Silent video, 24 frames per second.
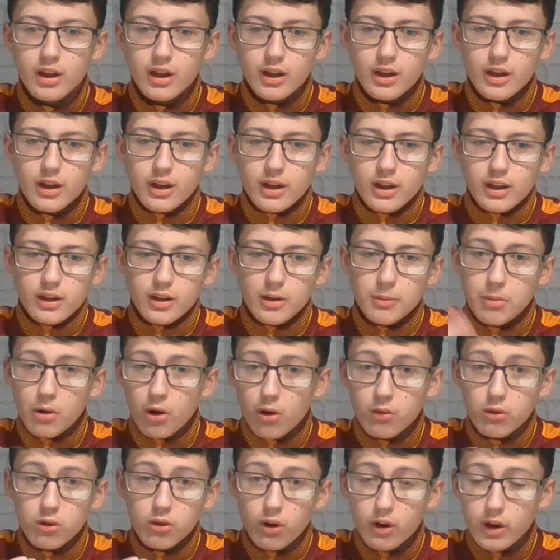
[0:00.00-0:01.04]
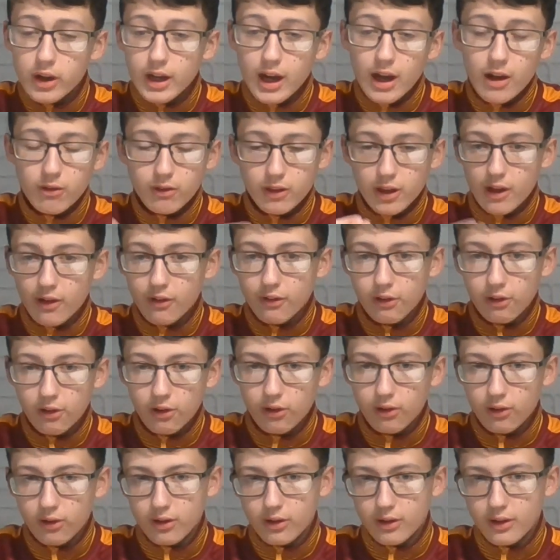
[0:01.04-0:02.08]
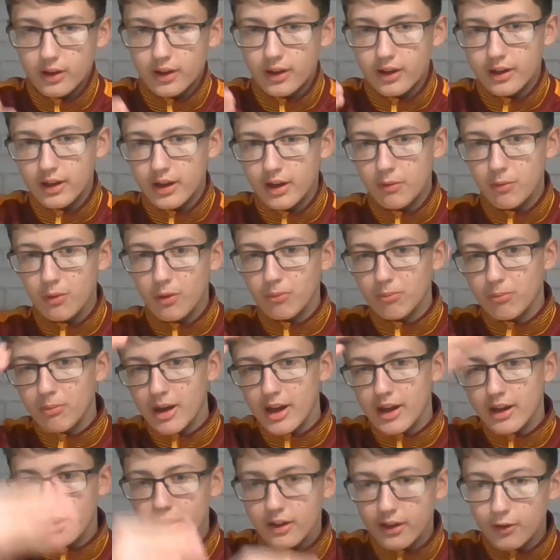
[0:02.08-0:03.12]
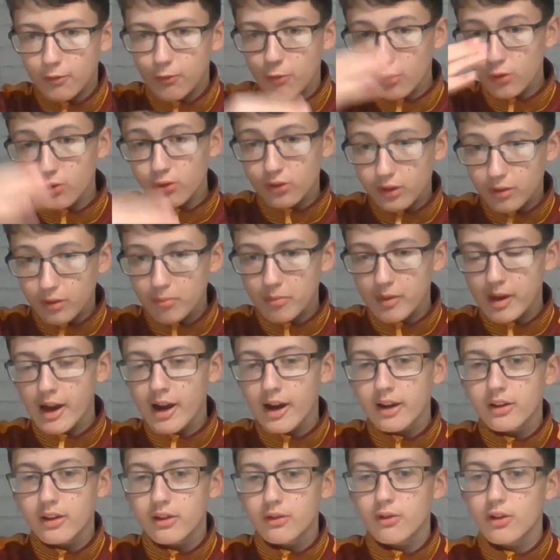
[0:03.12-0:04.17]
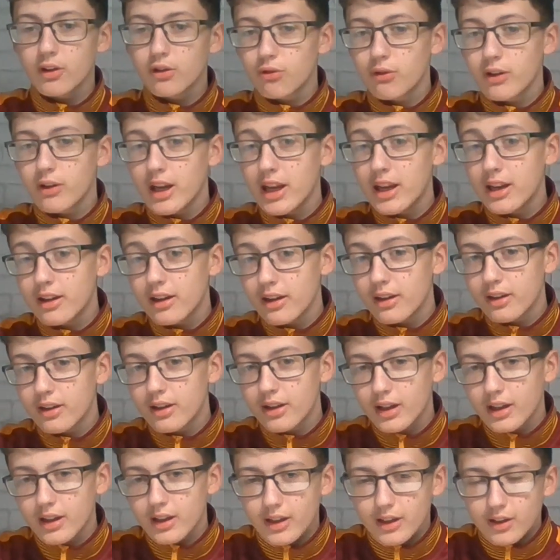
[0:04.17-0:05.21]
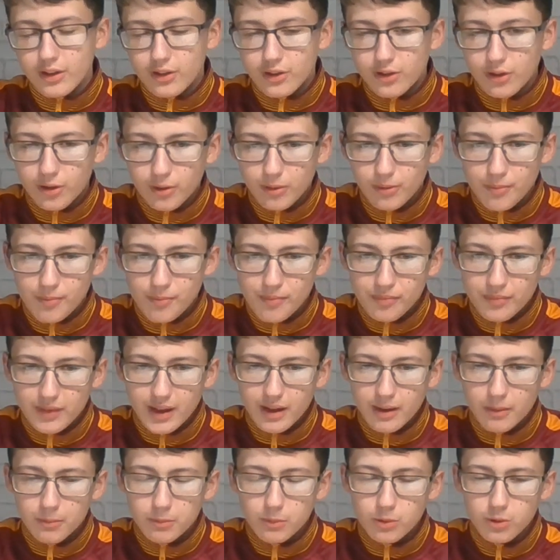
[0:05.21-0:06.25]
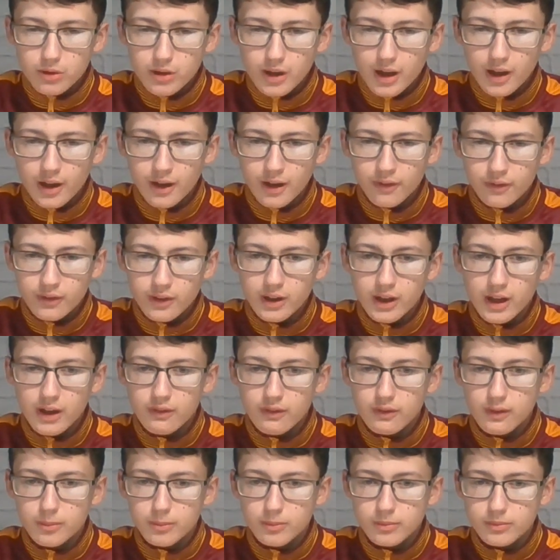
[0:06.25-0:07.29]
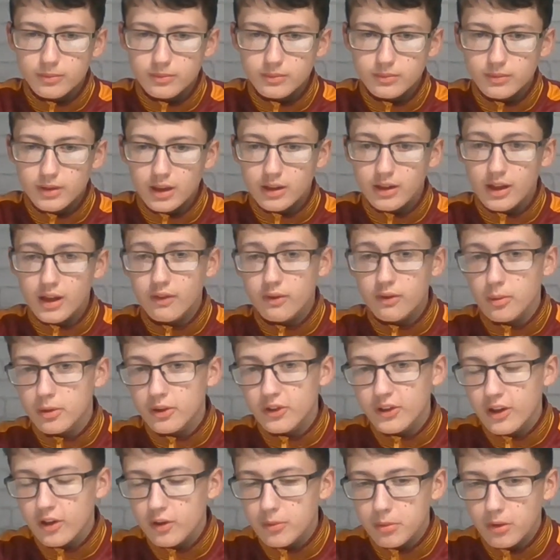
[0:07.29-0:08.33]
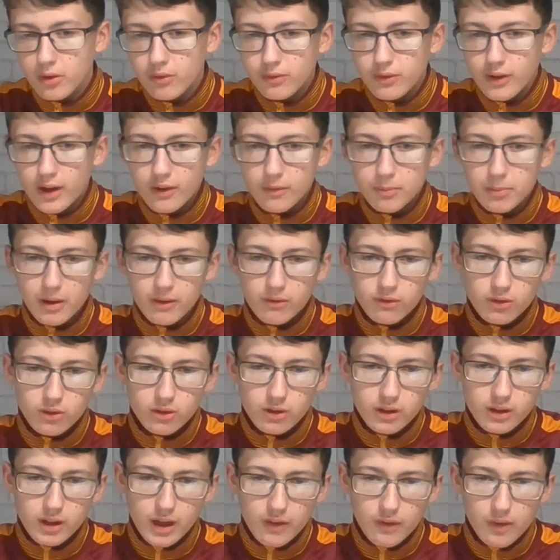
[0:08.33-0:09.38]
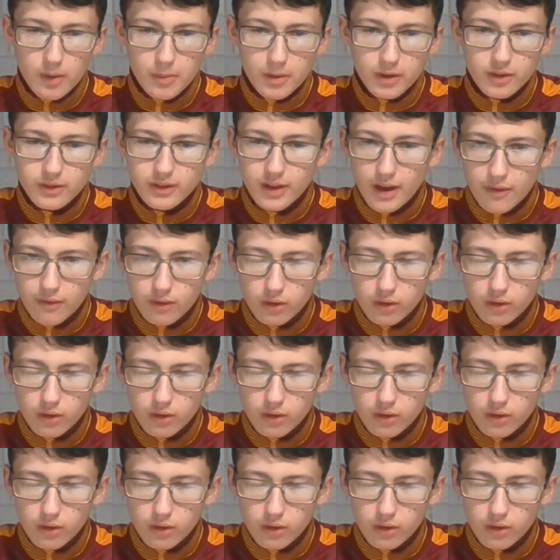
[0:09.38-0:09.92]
the ball was going out there a lot, and they weren't making the runs in behind which we needed. So I'm gonna have to give him. I'd give him a 6.5, but I'm gonna give him a 7.